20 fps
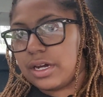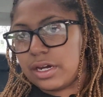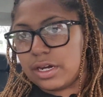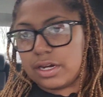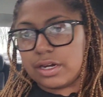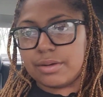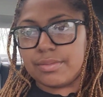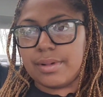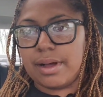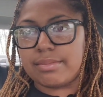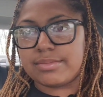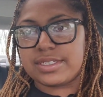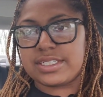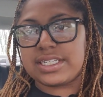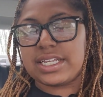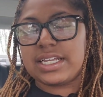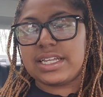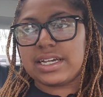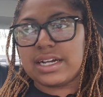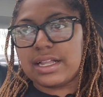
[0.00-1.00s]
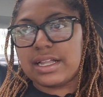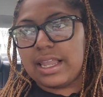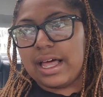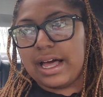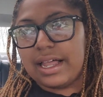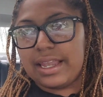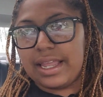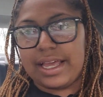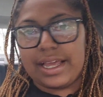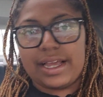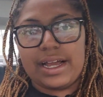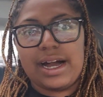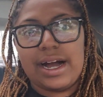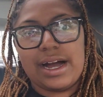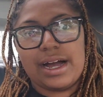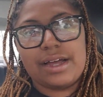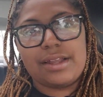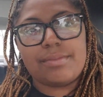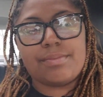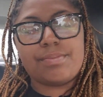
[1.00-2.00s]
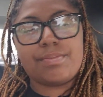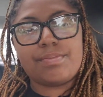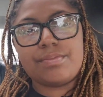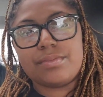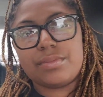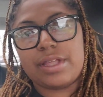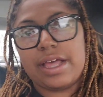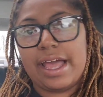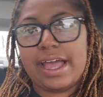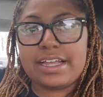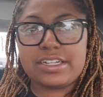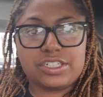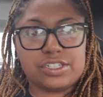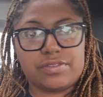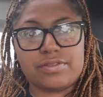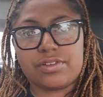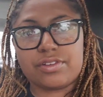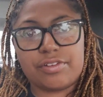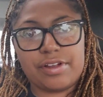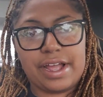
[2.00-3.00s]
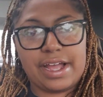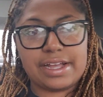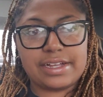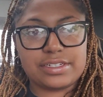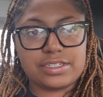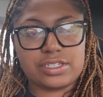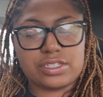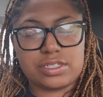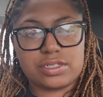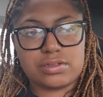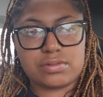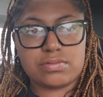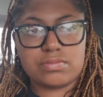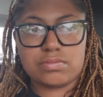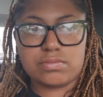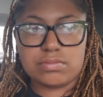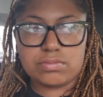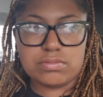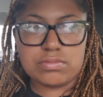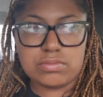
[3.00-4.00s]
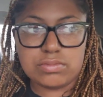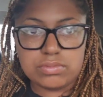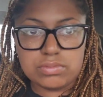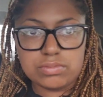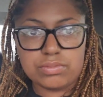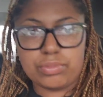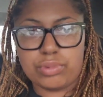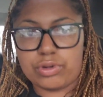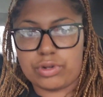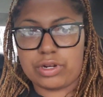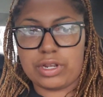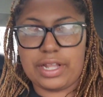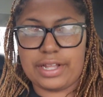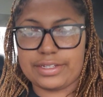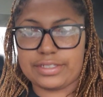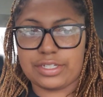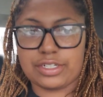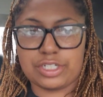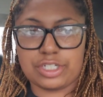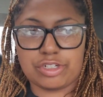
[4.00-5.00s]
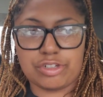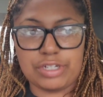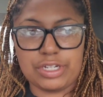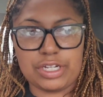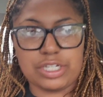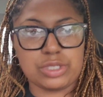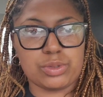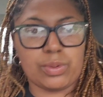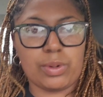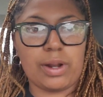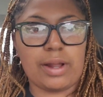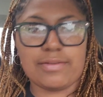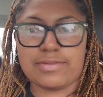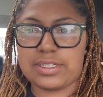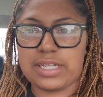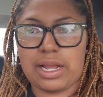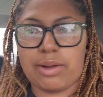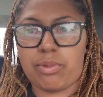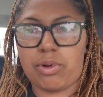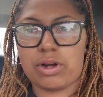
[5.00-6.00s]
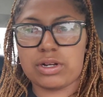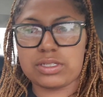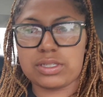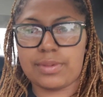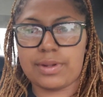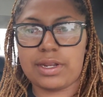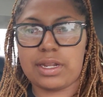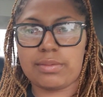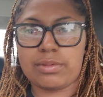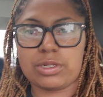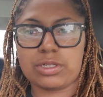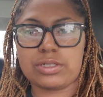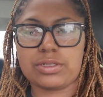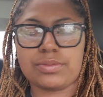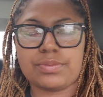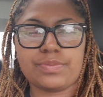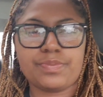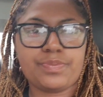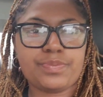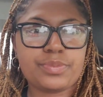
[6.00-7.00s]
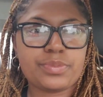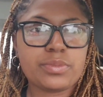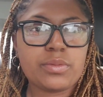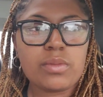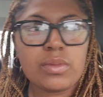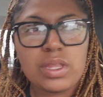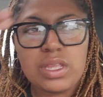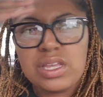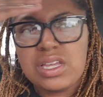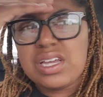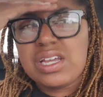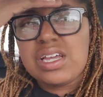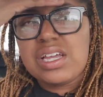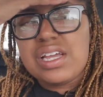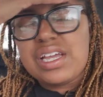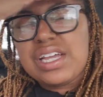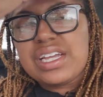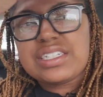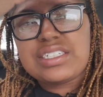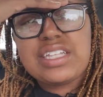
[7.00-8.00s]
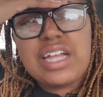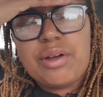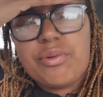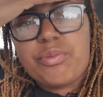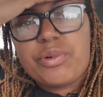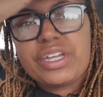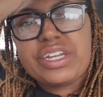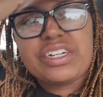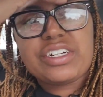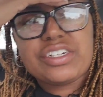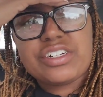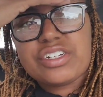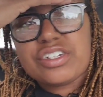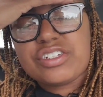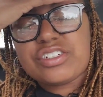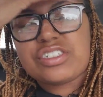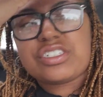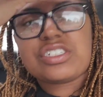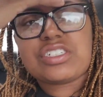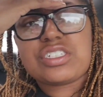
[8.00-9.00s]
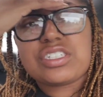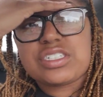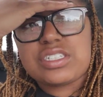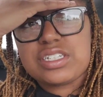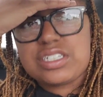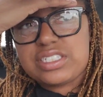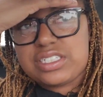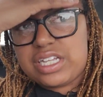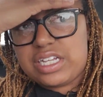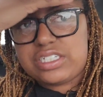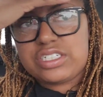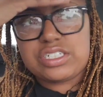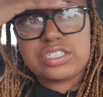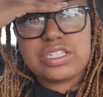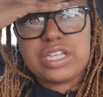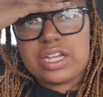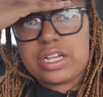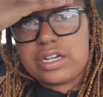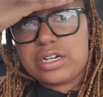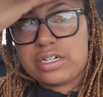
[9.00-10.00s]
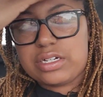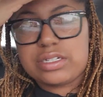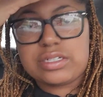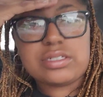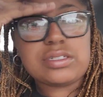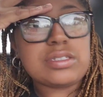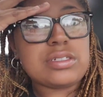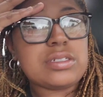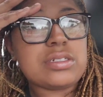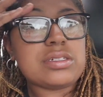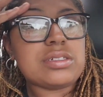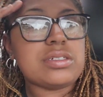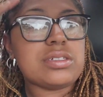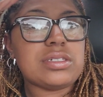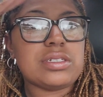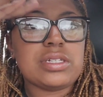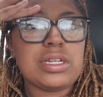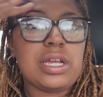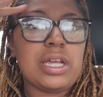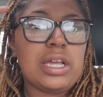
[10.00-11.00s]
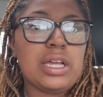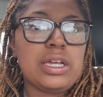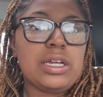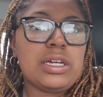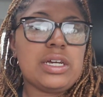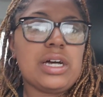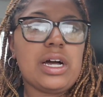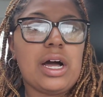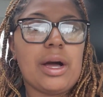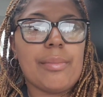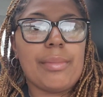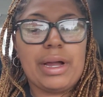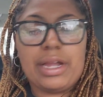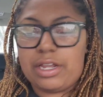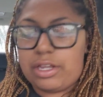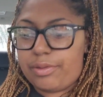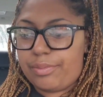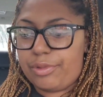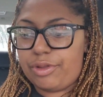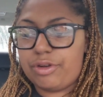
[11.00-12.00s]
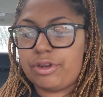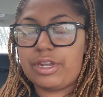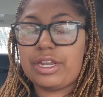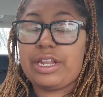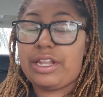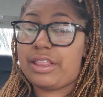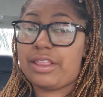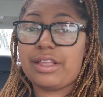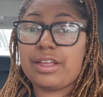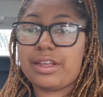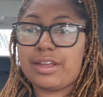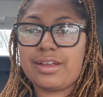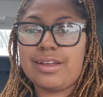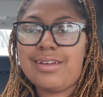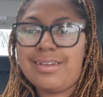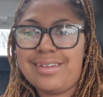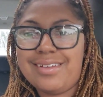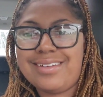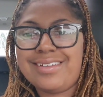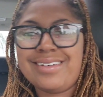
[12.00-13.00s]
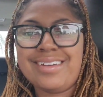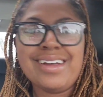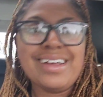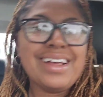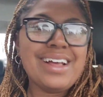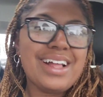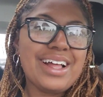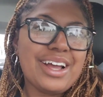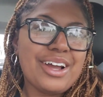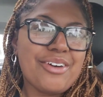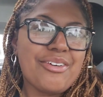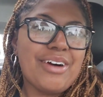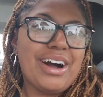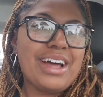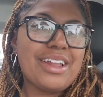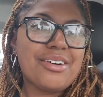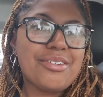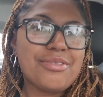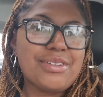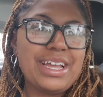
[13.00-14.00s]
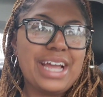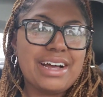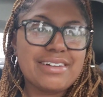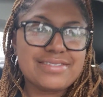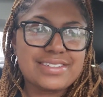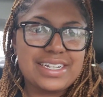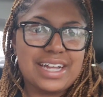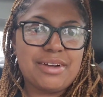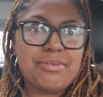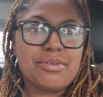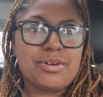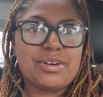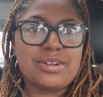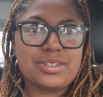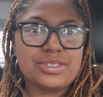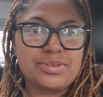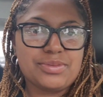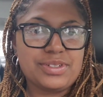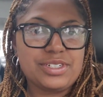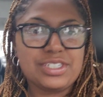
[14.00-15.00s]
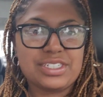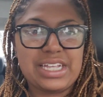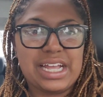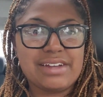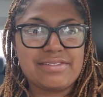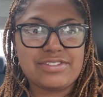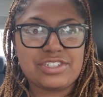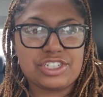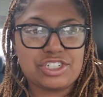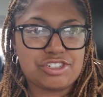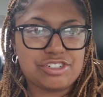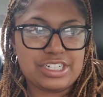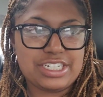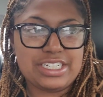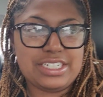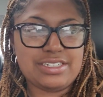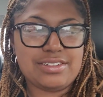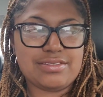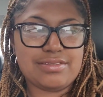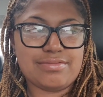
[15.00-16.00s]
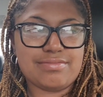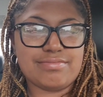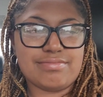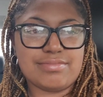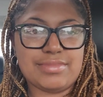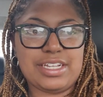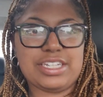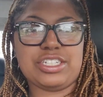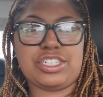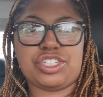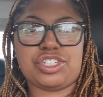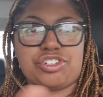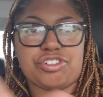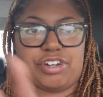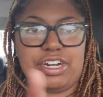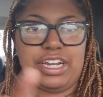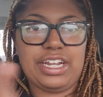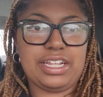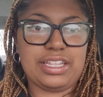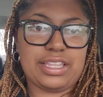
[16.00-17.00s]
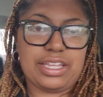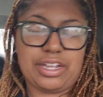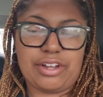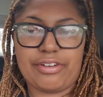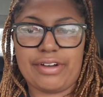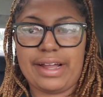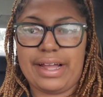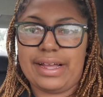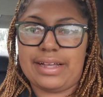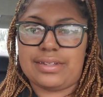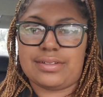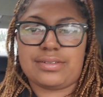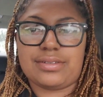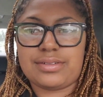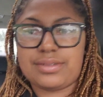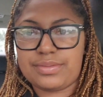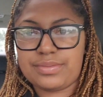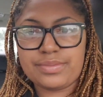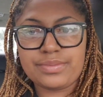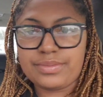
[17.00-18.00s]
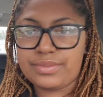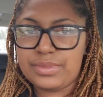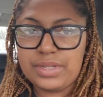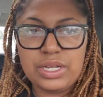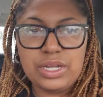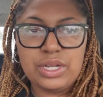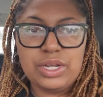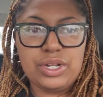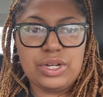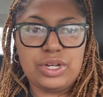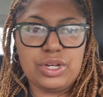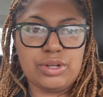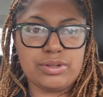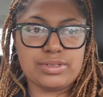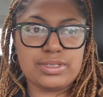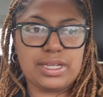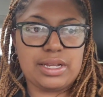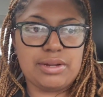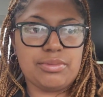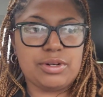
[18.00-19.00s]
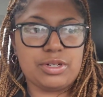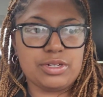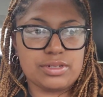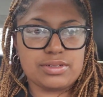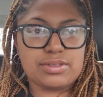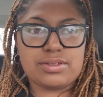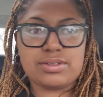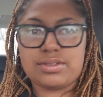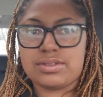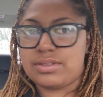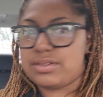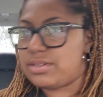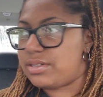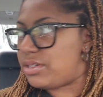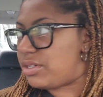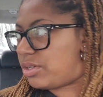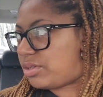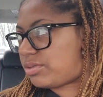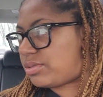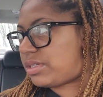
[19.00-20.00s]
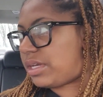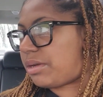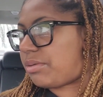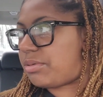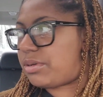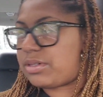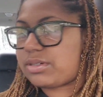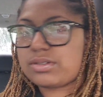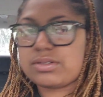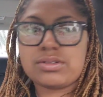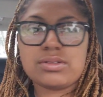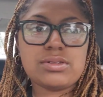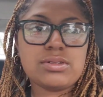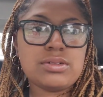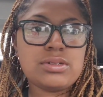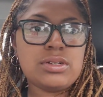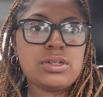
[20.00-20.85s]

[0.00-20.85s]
um, i'm seeing a lot like on the edge of the grass borderline to the street because we don't have sidewalks in my neighborhood. Is that weird or is just is that just like a a my community thing? like why don't we have sidewalks? We just have street. It's street then grass. No sidewalks. No sidewalks.